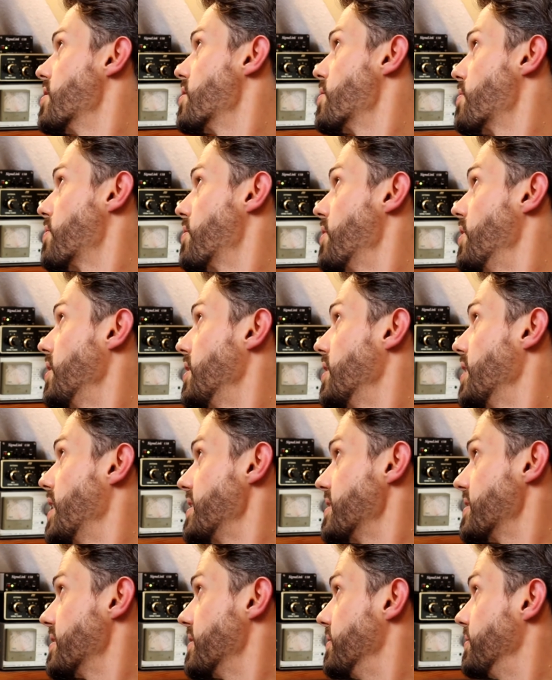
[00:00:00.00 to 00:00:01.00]
Third
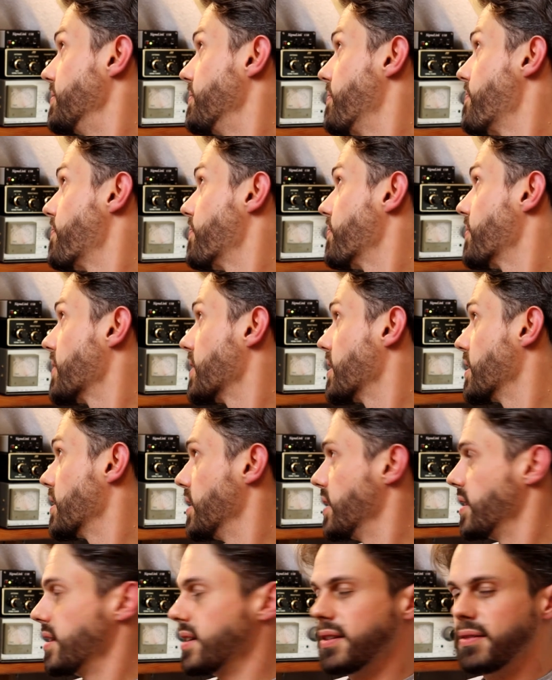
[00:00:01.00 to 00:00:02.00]
lesson.
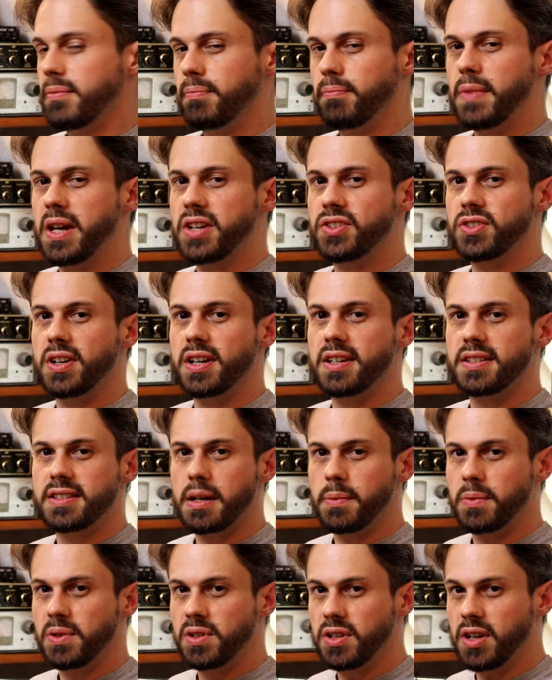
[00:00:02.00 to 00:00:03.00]
Measure
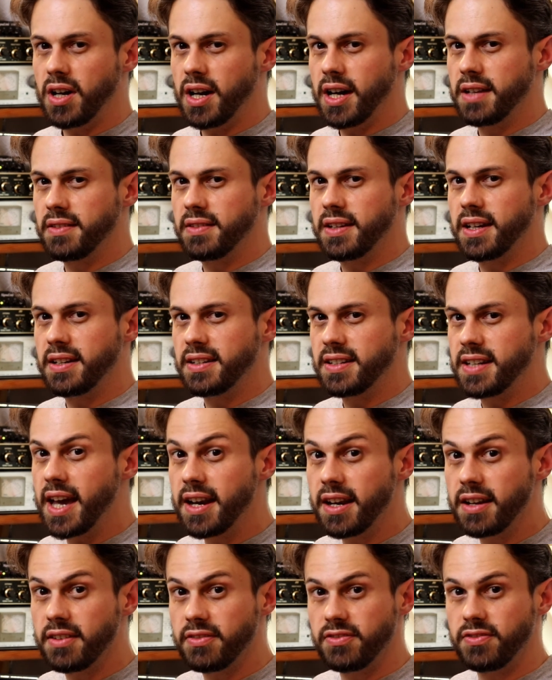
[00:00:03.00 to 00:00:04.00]
SWR at the
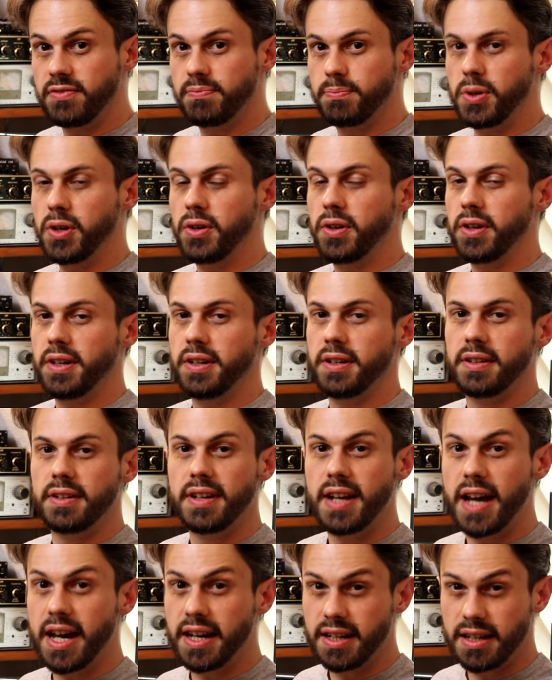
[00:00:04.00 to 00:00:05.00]
antenna point,
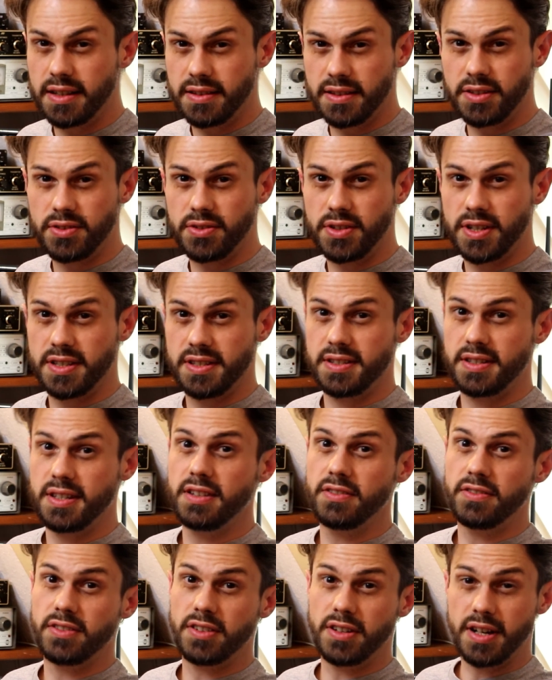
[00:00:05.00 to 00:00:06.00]
not at the
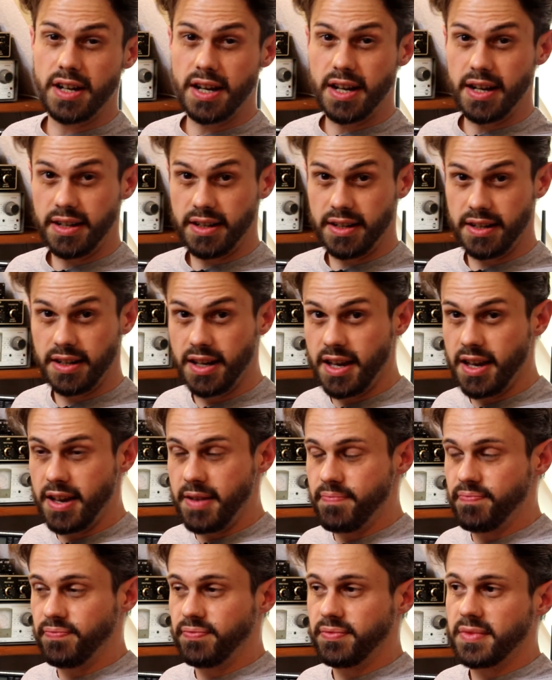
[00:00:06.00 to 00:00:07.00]
transceiver end.
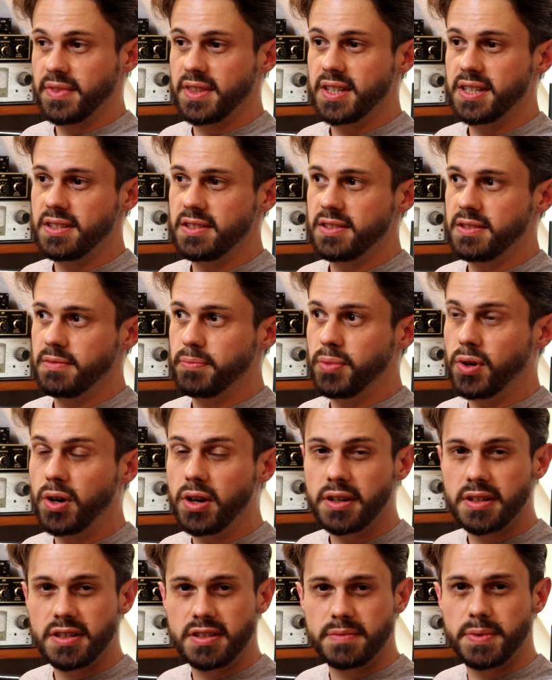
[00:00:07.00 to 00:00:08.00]
This is
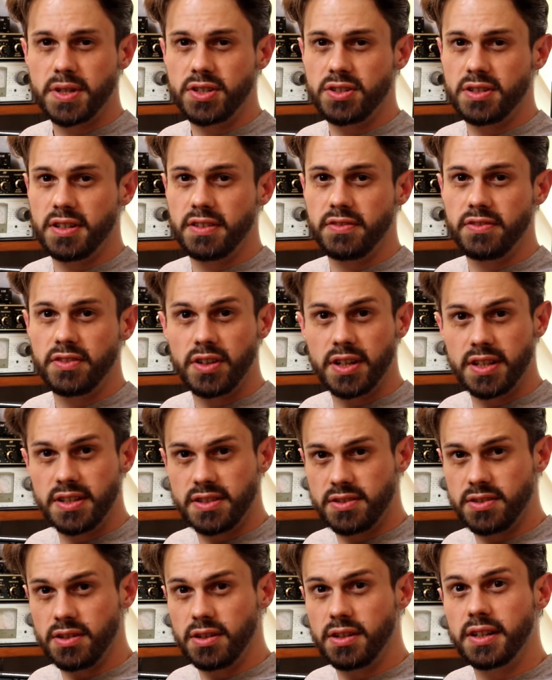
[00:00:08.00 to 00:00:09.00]
important, especially if you're
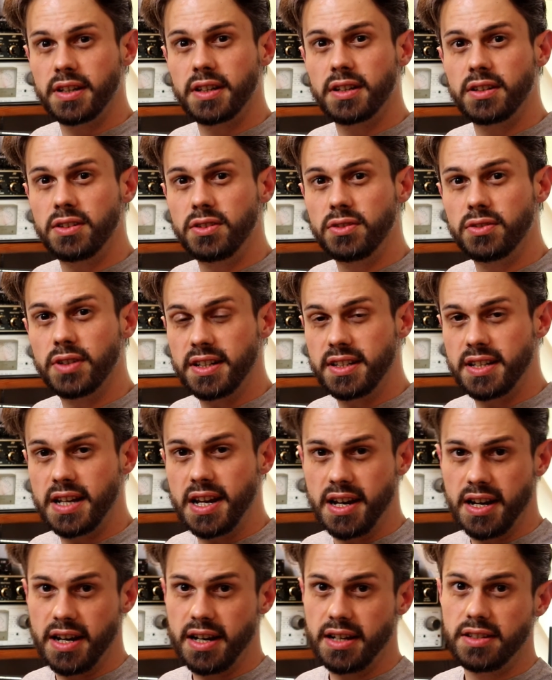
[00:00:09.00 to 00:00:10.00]
installing a new
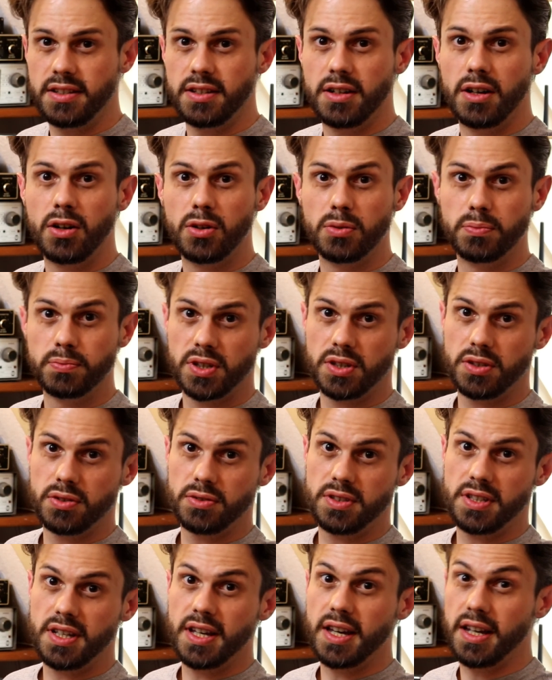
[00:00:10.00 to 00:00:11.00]
antenna at your home
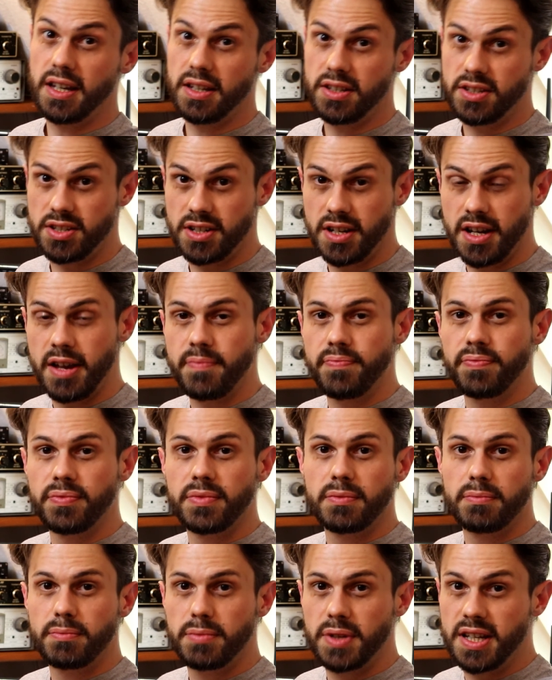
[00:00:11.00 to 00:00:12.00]
QTH.
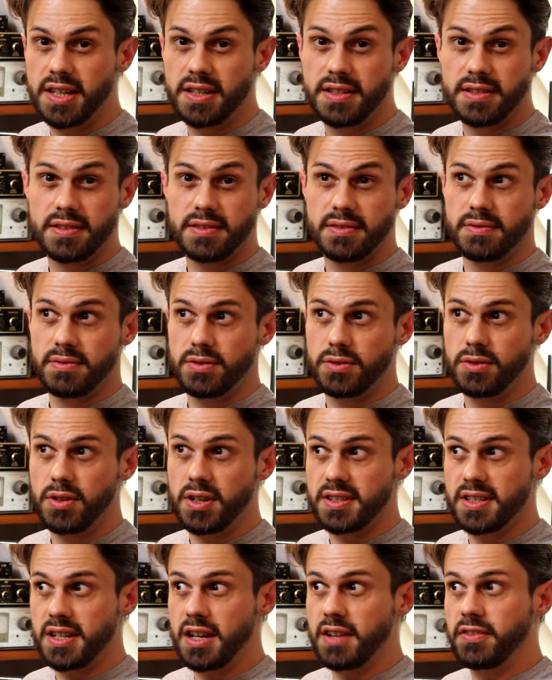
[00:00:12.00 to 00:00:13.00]
Please do
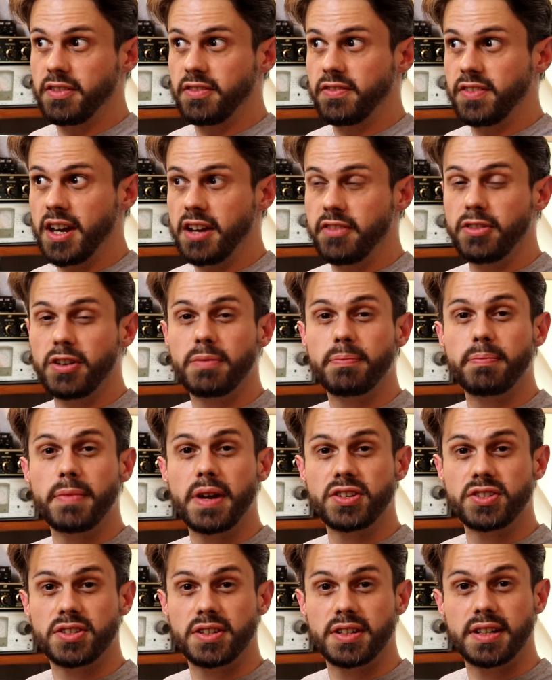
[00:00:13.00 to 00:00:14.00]
yourself a favor and
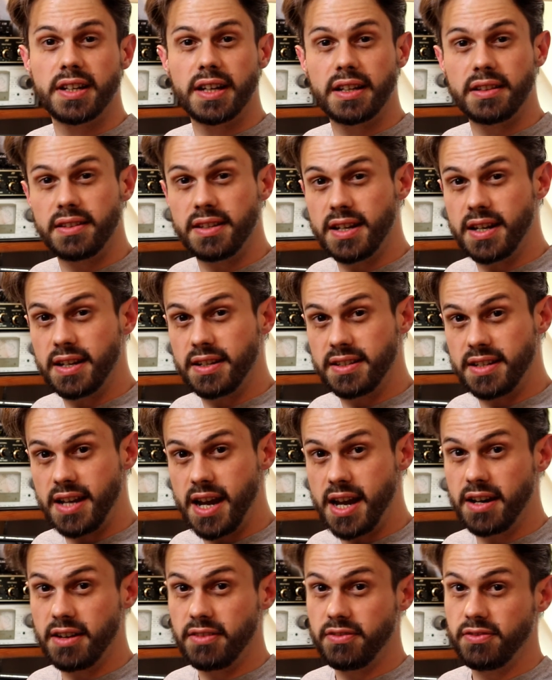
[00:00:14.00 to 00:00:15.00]
measure it at the
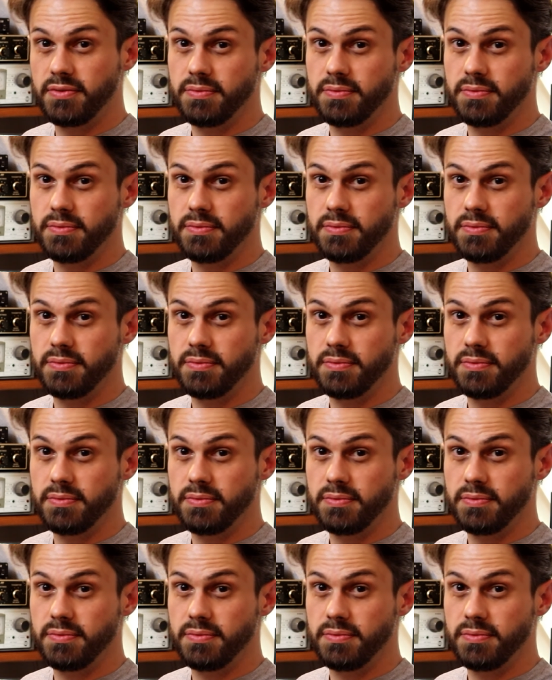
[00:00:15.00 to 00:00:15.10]
antenna